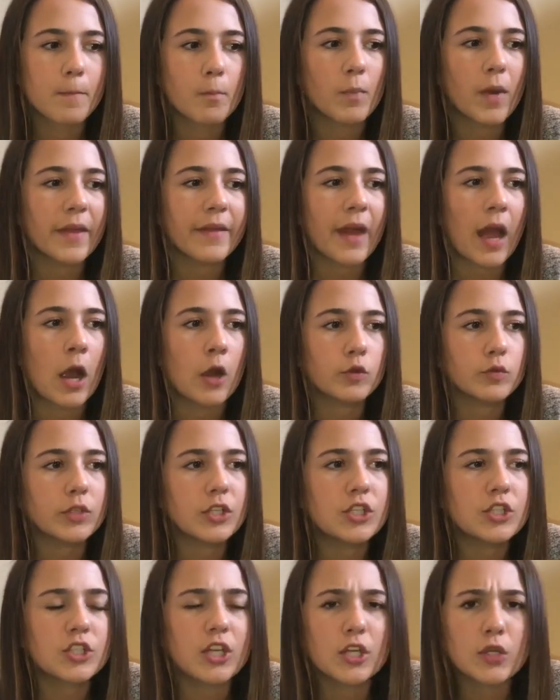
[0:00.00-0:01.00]
by the
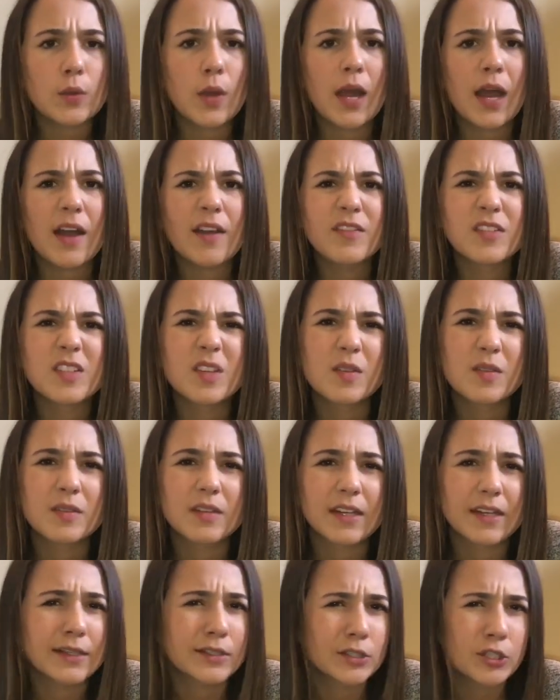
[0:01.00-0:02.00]
outreach that you have to
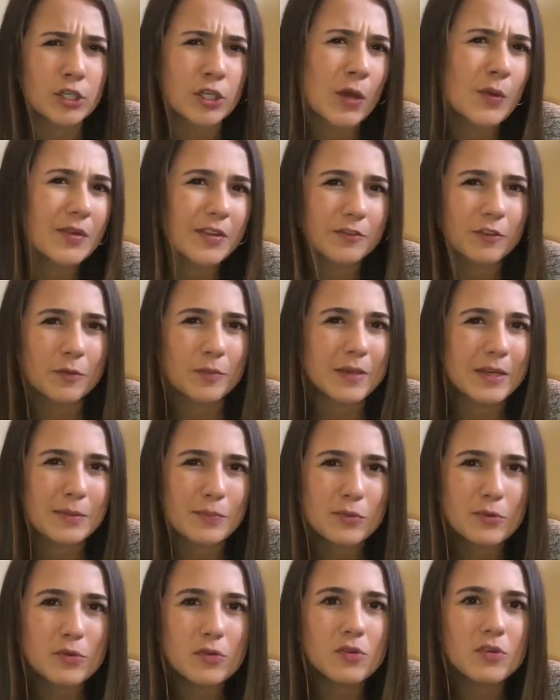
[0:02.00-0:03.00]
getting to know different
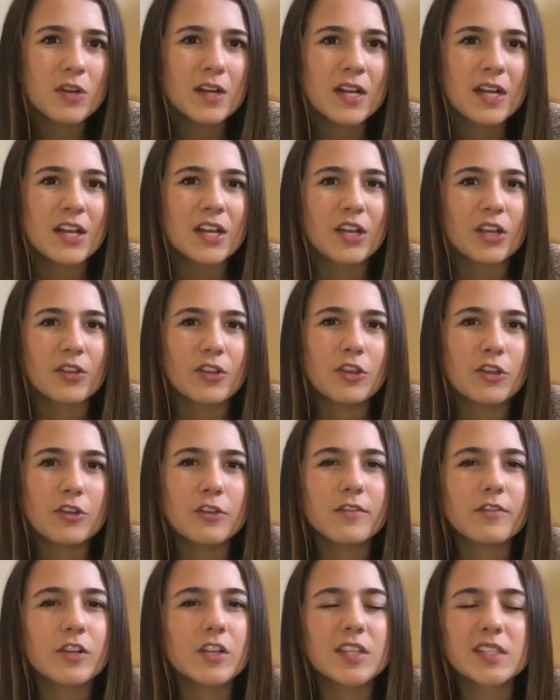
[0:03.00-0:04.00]
people, the
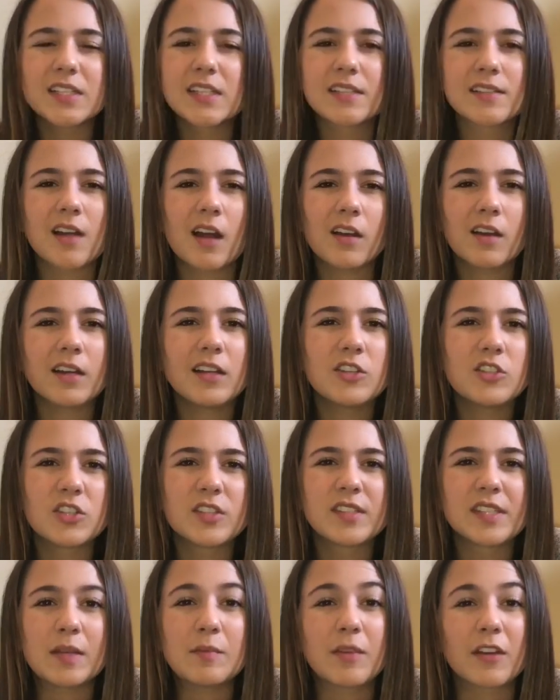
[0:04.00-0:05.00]
university is not going to
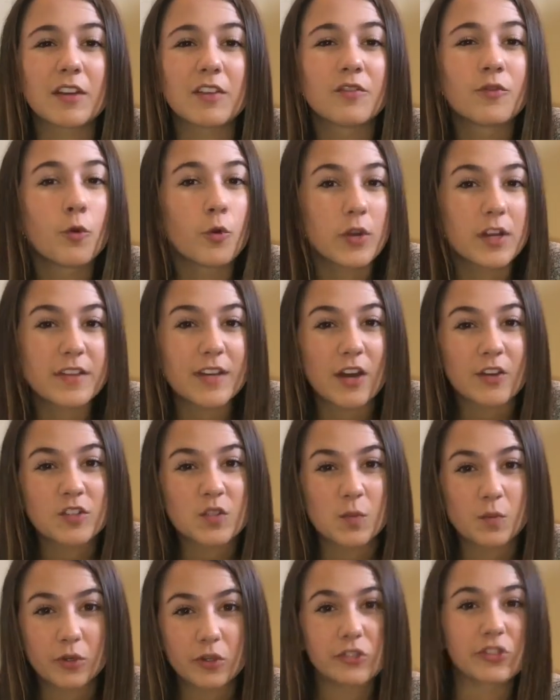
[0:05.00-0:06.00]
just seem like a
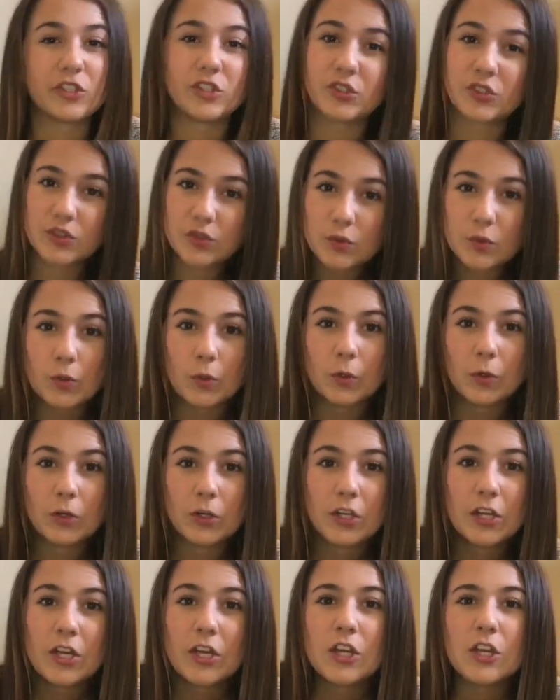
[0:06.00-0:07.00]
40,000 person school.
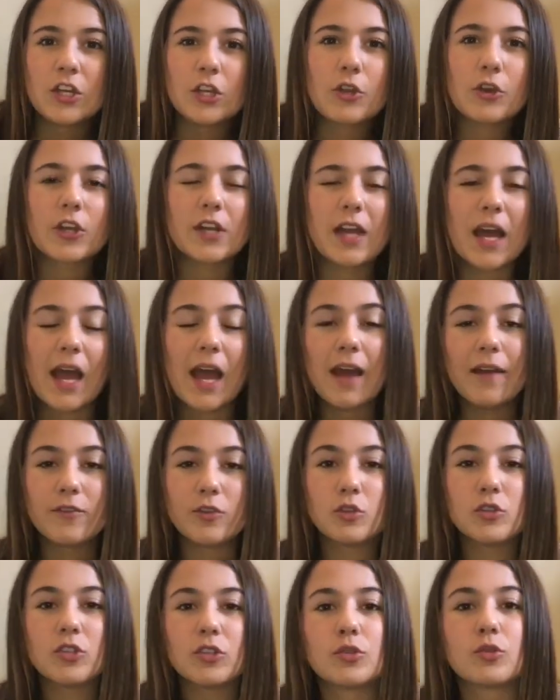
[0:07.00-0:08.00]
You're going to
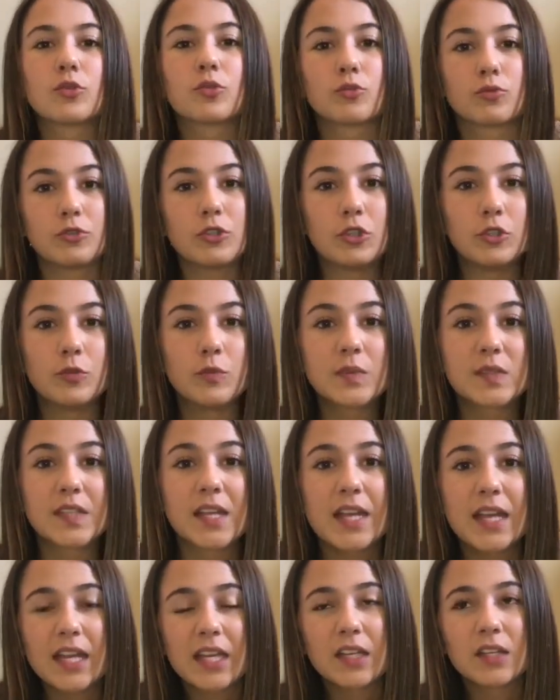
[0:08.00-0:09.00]
have your little groups.
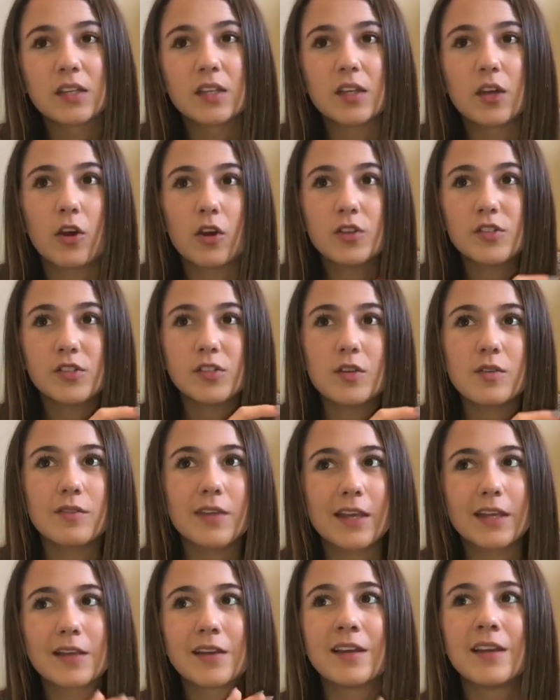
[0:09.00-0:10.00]
And also,
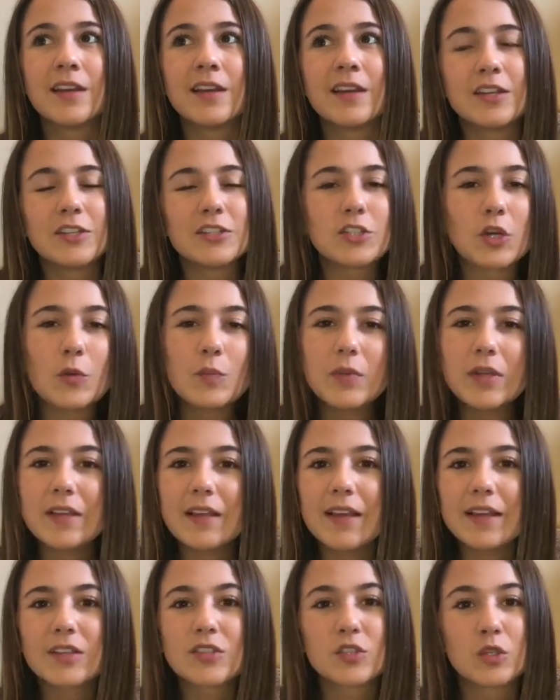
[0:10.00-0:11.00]
like, don't be
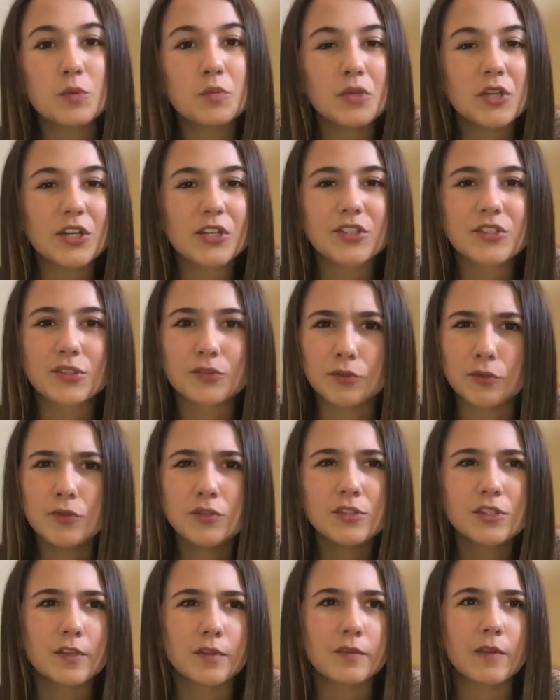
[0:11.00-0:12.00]
like super
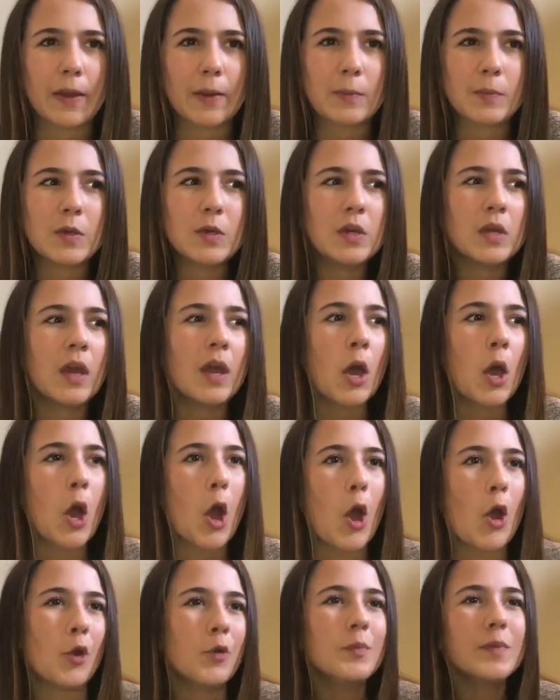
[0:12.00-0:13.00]
exclusive. Like, be
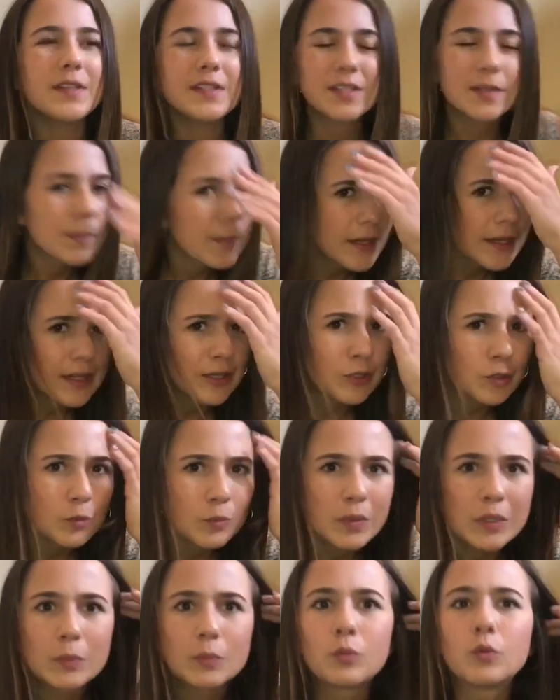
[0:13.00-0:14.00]
open to meeting new
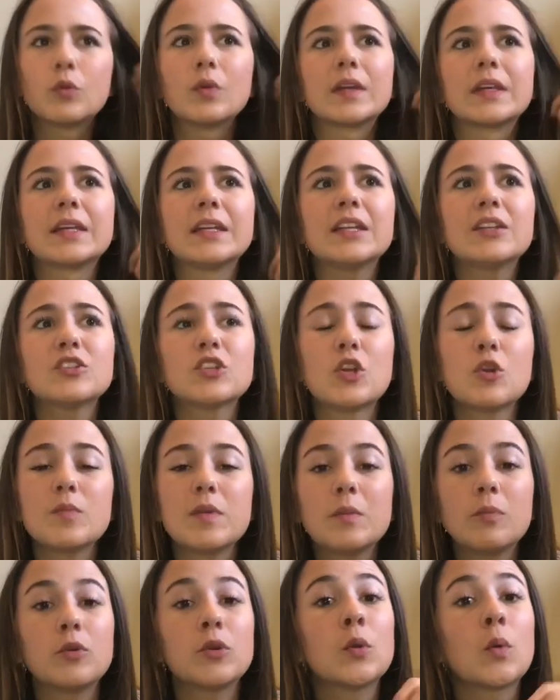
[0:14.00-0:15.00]
people and getting to know
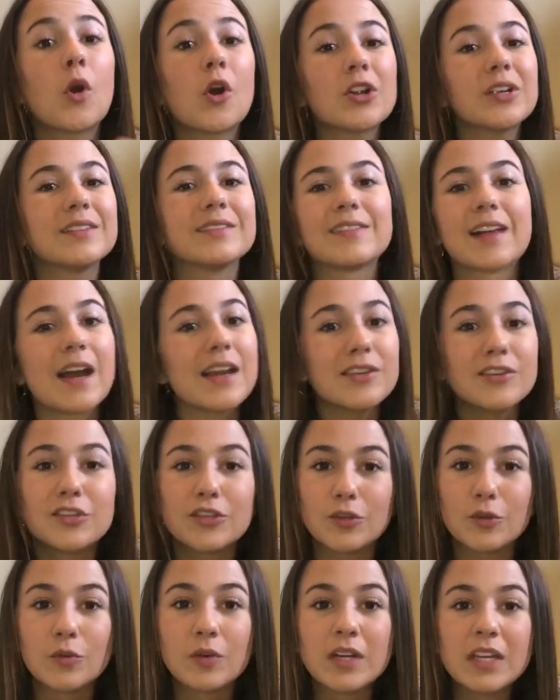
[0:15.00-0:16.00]
people who aren't like
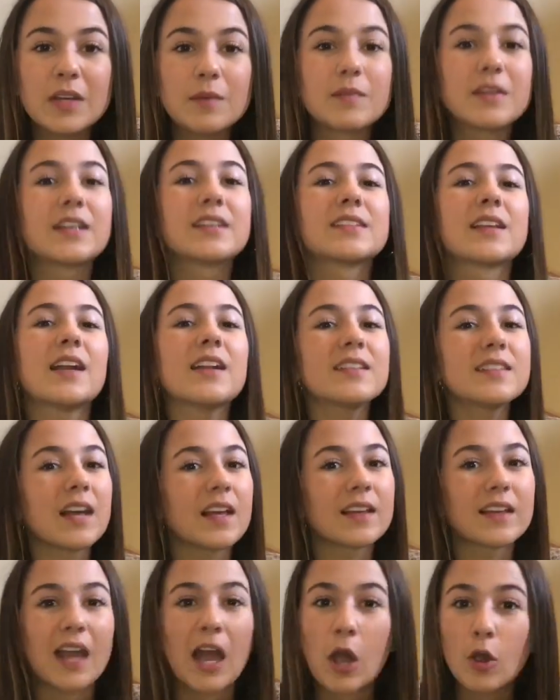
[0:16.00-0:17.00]
you, because that is
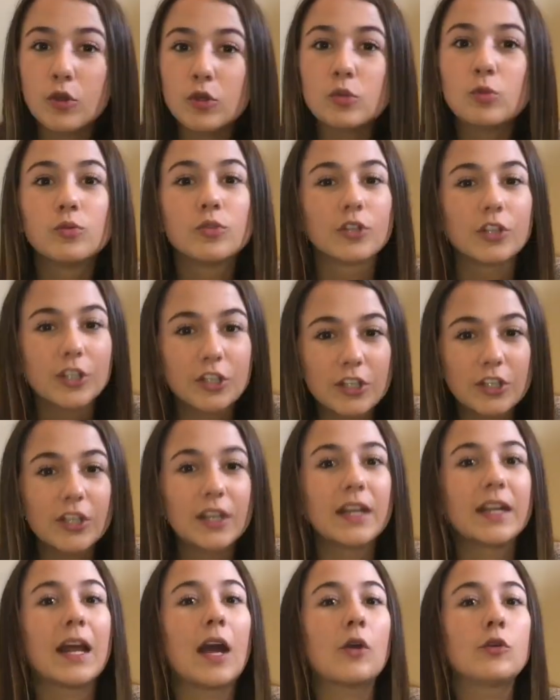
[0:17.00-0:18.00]
how you
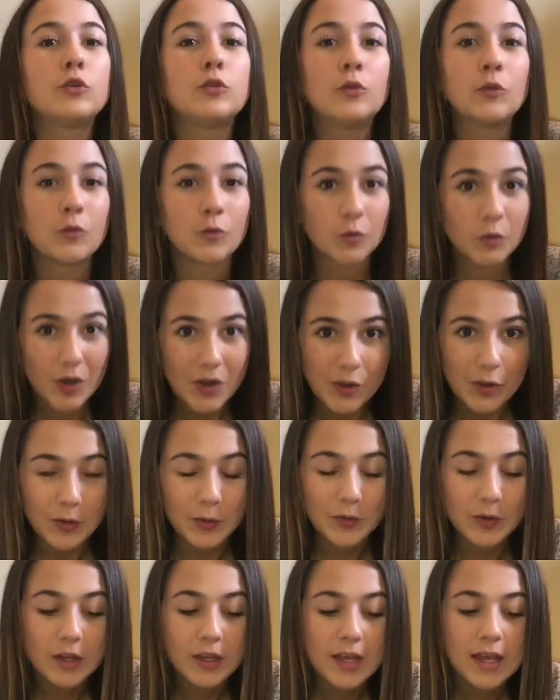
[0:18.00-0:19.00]
learn and how you
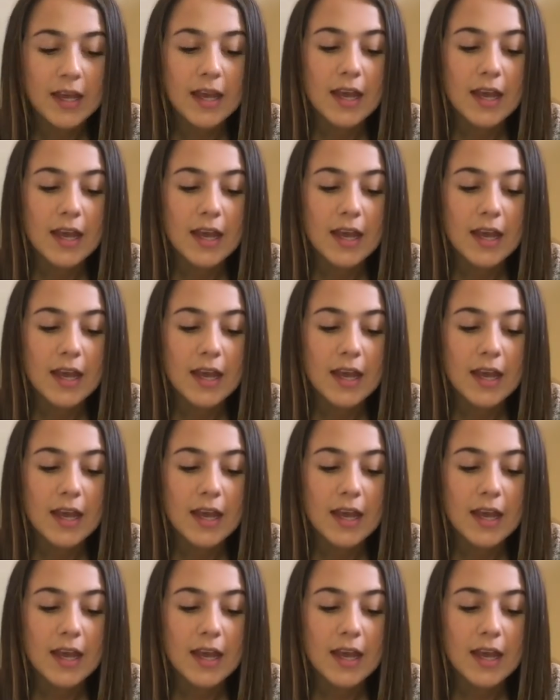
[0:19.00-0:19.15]
grow.